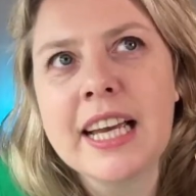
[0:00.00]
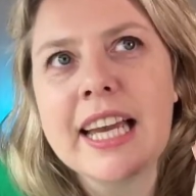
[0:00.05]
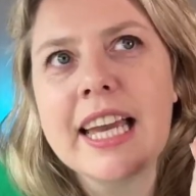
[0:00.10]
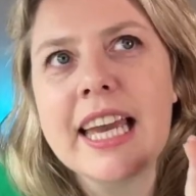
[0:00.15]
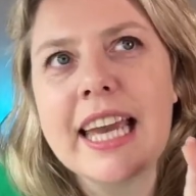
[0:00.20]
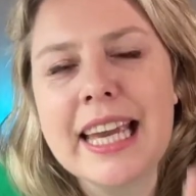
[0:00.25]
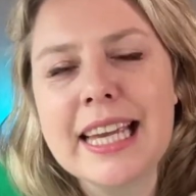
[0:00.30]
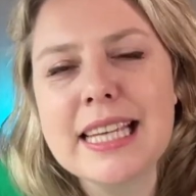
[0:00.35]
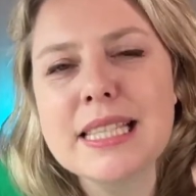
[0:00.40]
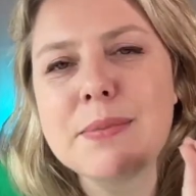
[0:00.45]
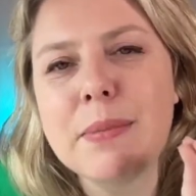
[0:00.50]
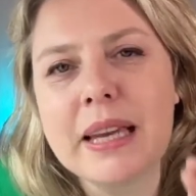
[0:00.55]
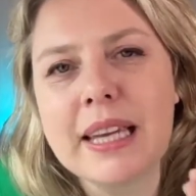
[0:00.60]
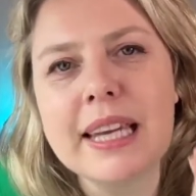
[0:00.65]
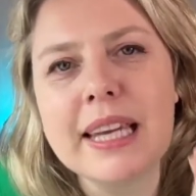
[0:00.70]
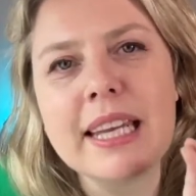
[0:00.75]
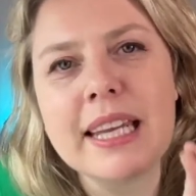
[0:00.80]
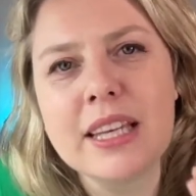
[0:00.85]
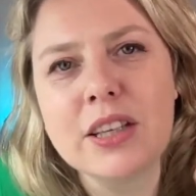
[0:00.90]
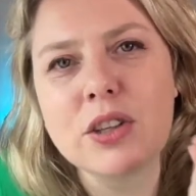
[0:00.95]
is making
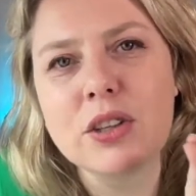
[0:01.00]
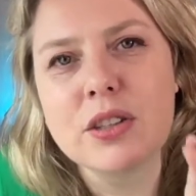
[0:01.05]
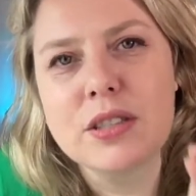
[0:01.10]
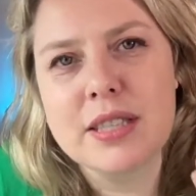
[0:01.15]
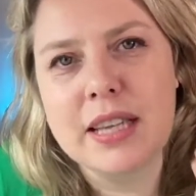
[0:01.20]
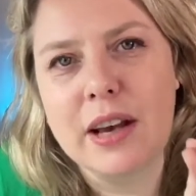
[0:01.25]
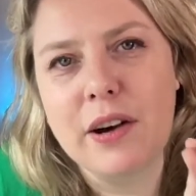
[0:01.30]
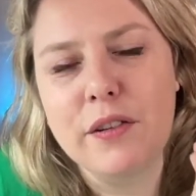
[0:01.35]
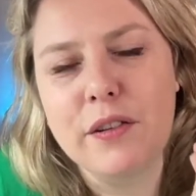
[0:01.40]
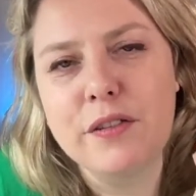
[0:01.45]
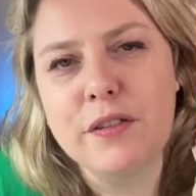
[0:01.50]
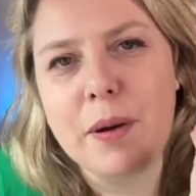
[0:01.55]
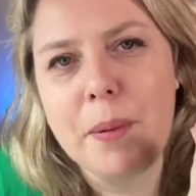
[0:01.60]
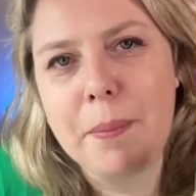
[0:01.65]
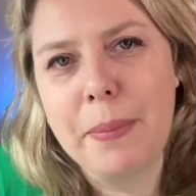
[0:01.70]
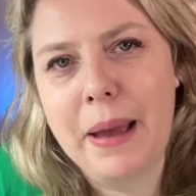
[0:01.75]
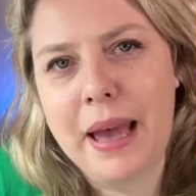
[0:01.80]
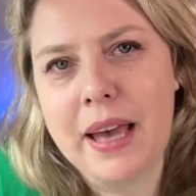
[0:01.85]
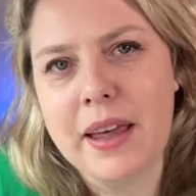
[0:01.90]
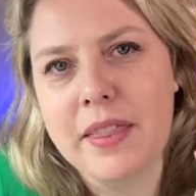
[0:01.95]
it yourself
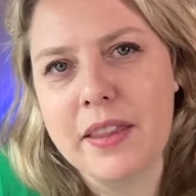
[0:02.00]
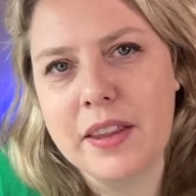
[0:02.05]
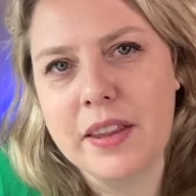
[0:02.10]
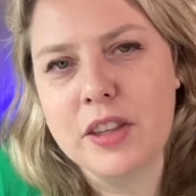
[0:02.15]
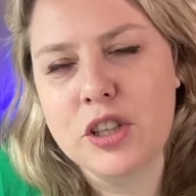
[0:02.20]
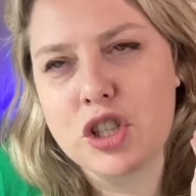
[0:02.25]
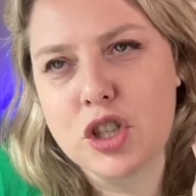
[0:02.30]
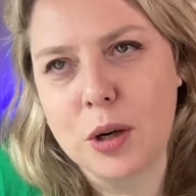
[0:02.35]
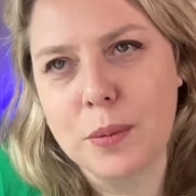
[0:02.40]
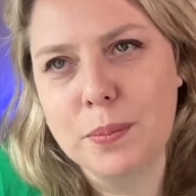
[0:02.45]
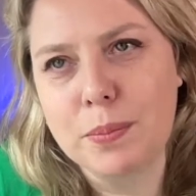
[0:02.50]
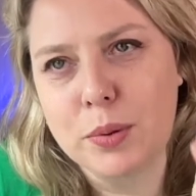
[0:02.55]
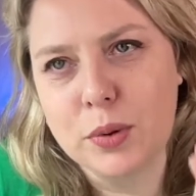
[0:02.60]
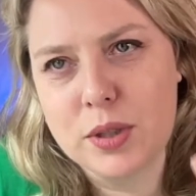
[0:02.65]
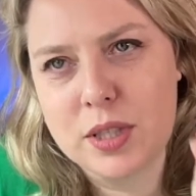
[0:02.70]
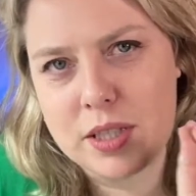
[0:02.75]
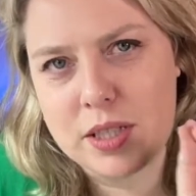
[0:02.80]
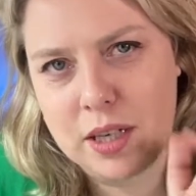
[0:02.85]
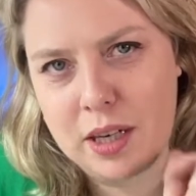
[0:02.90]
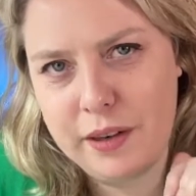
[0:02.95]
better than the shop bought
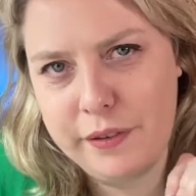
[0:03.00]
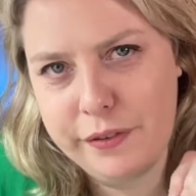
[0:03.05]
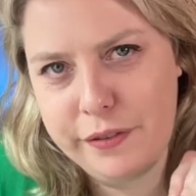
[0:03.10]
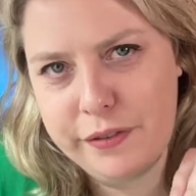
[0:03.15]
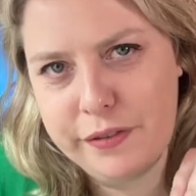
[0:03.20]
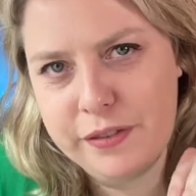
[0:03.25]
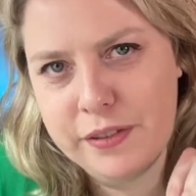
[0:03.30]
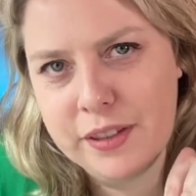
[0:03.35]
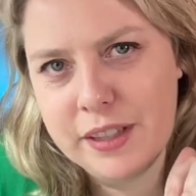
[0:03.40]
stuff?